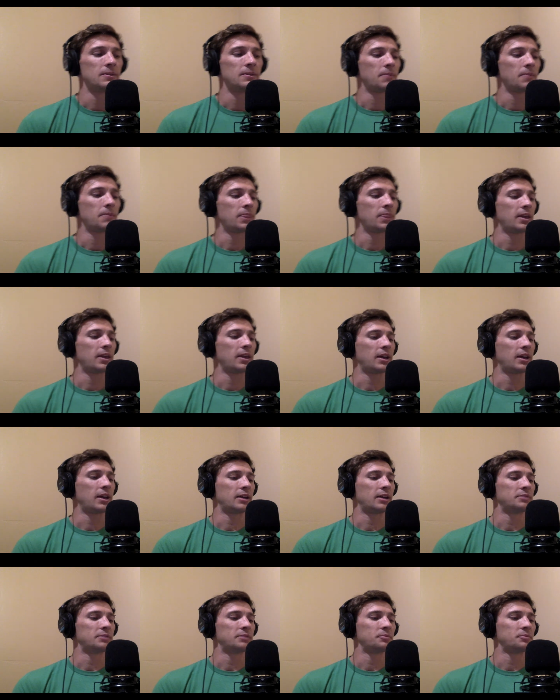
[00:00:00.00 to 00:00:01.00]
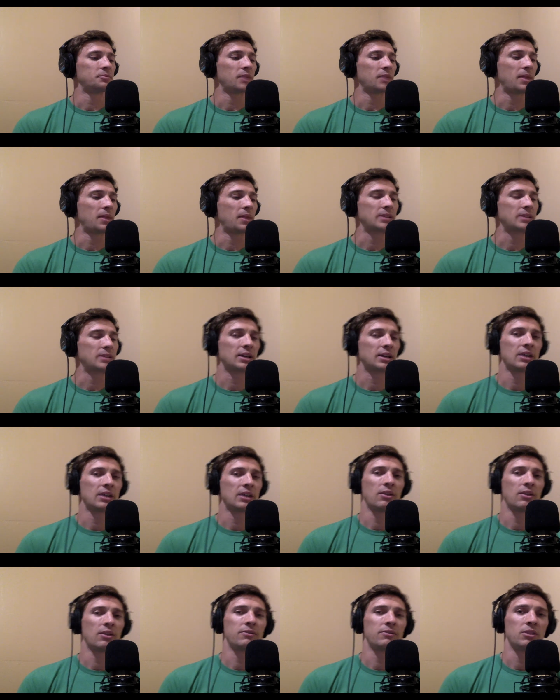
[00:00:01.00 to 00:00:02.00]
And that's kind of how I
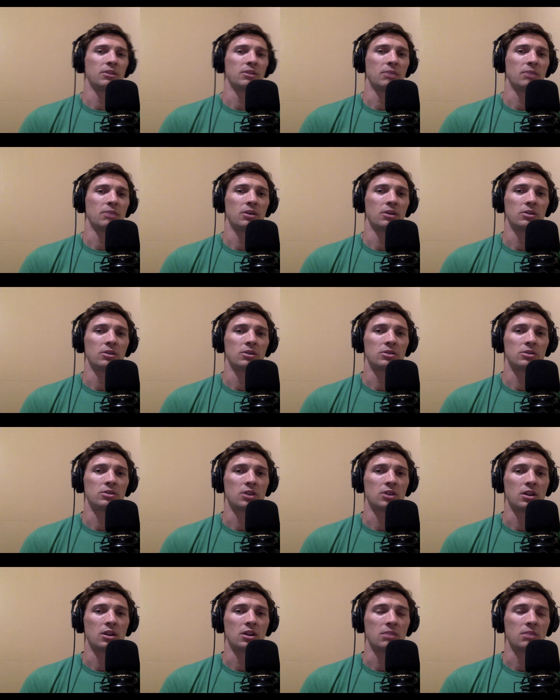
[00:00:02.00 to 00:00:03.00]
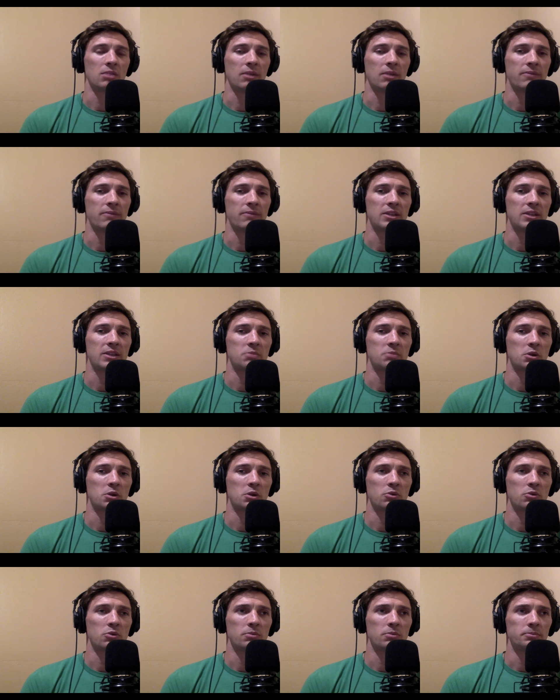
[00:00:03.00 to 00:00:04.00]
feel about starting my Facebook
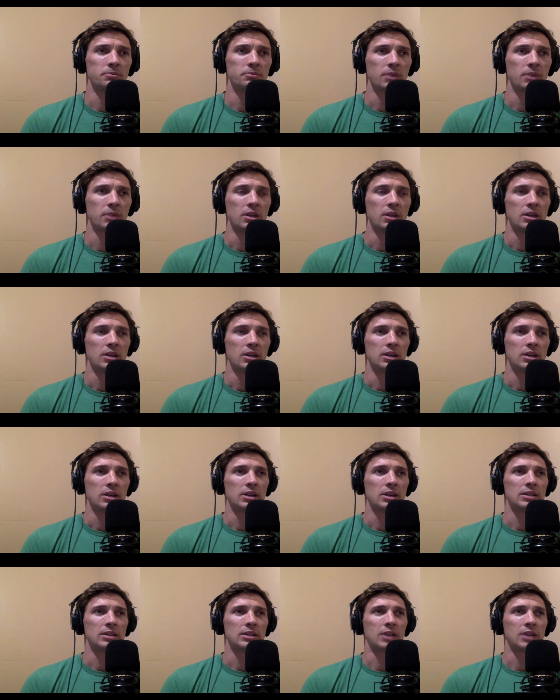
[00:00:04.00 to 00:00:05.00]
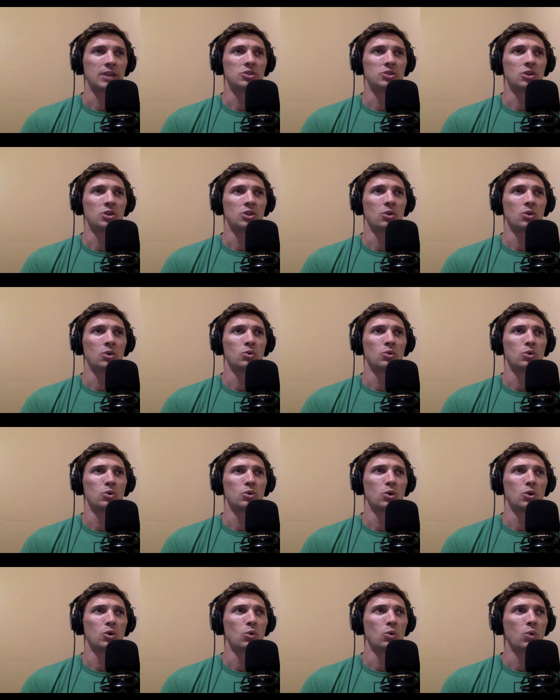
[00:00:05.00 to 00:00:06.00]
group. Is I don't
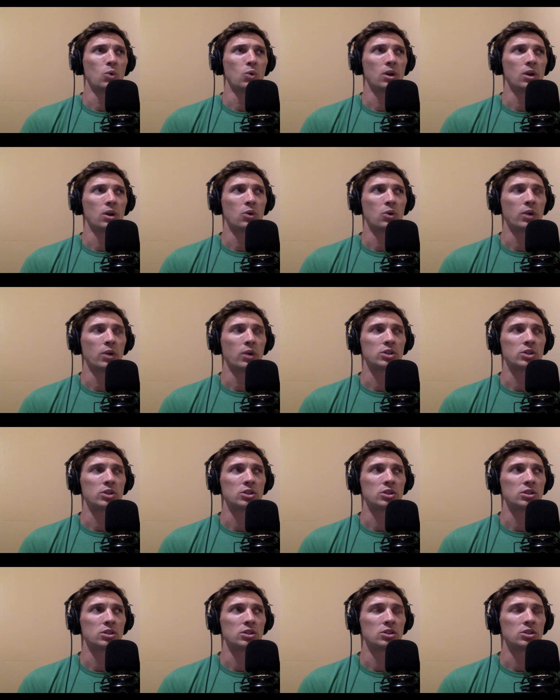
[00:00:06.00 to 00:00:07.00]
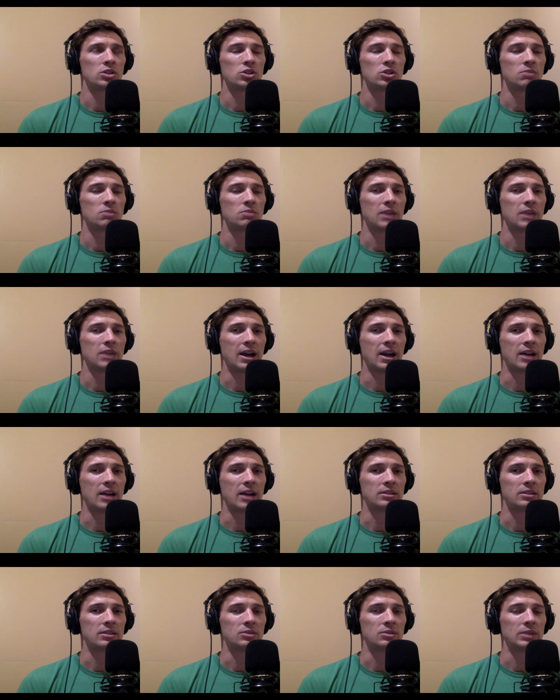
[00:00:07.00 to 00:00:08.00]
know what questions should be asked
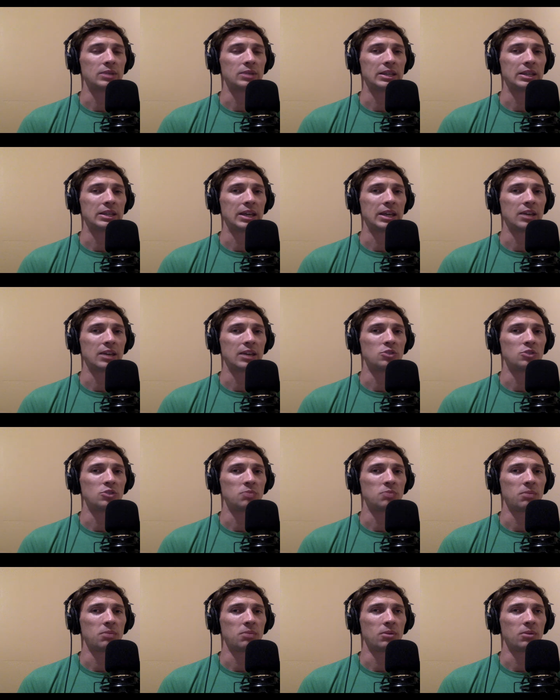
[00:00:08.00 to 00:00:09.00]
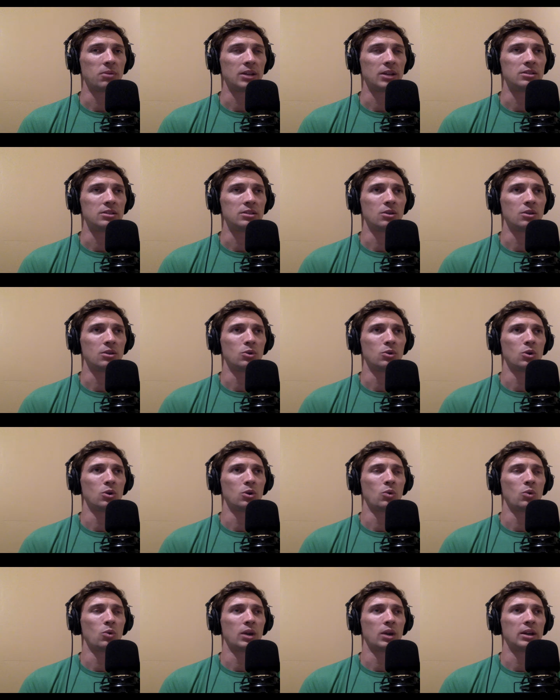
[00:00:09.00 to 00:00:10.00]
to engage people. I don't know
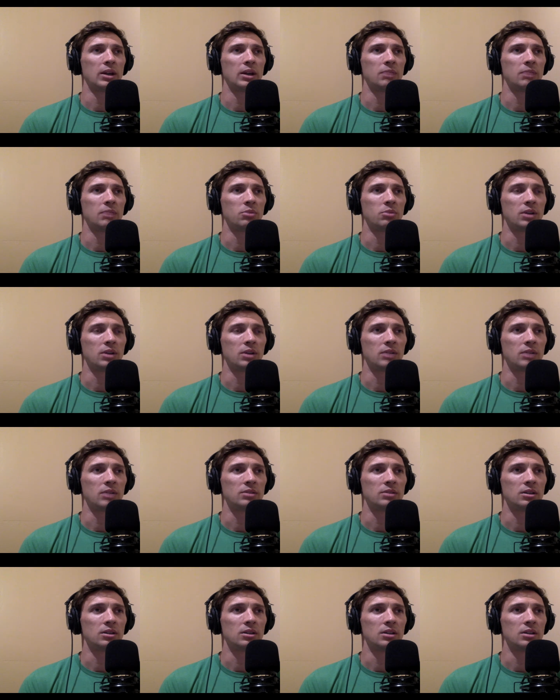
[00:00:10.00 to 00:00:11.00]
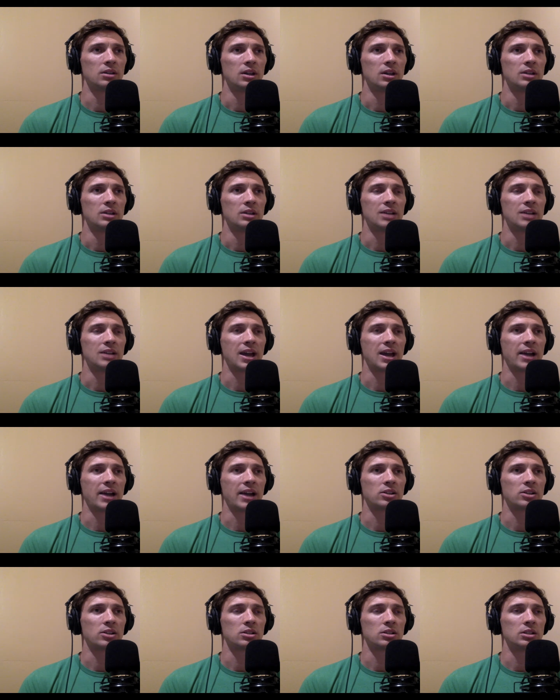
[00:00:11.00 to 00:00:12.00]
what I need to put out there to
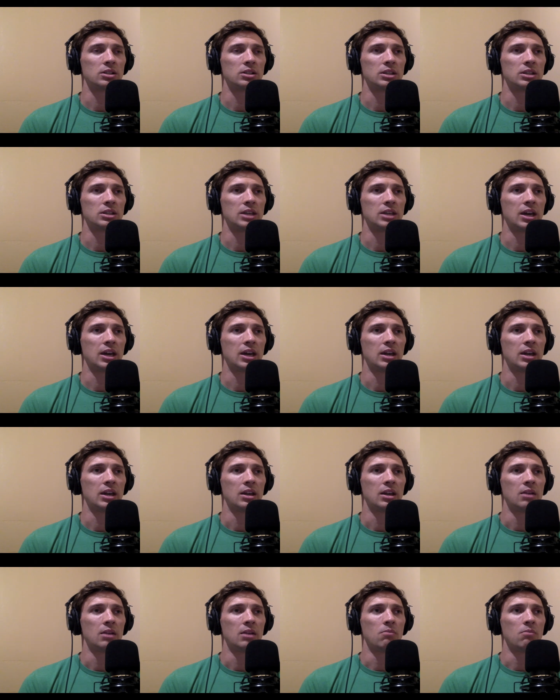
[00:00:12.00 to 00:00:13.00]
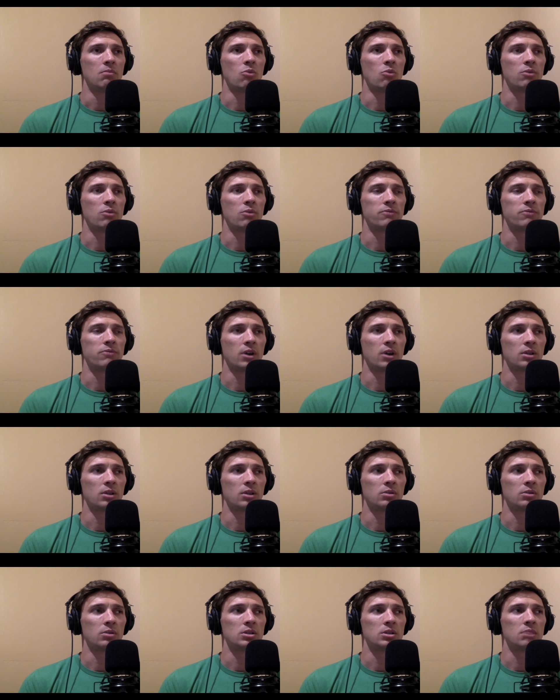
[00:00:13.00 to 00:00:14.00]
actually get more
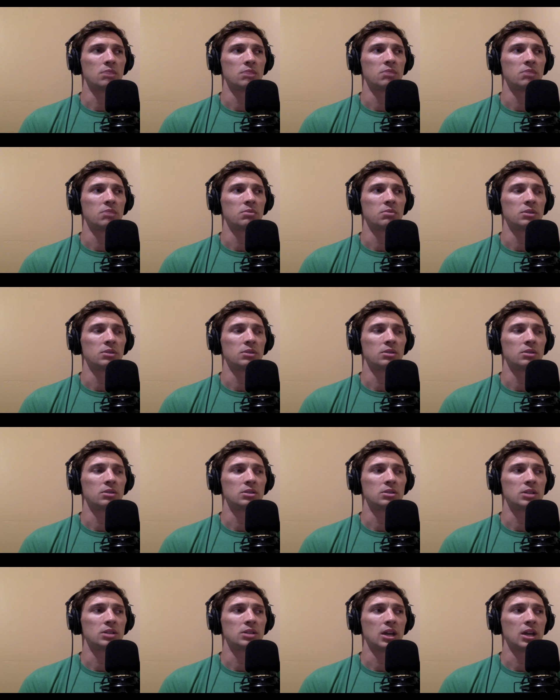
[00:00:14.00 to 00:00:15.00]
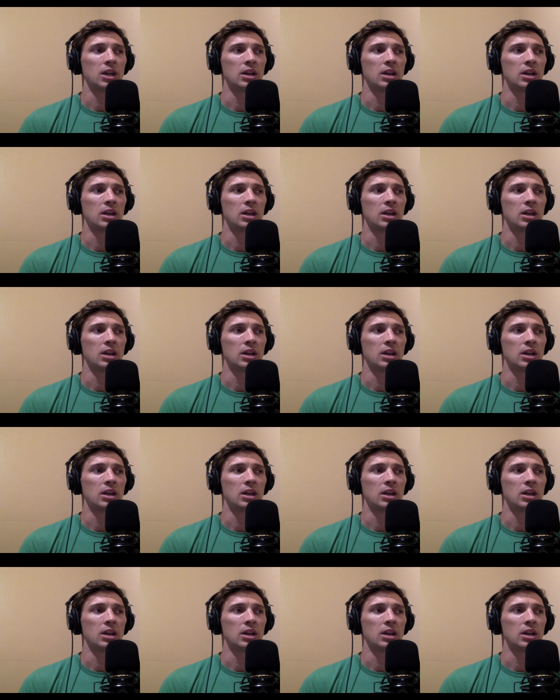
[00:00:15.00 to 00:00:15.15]
followers and people to understand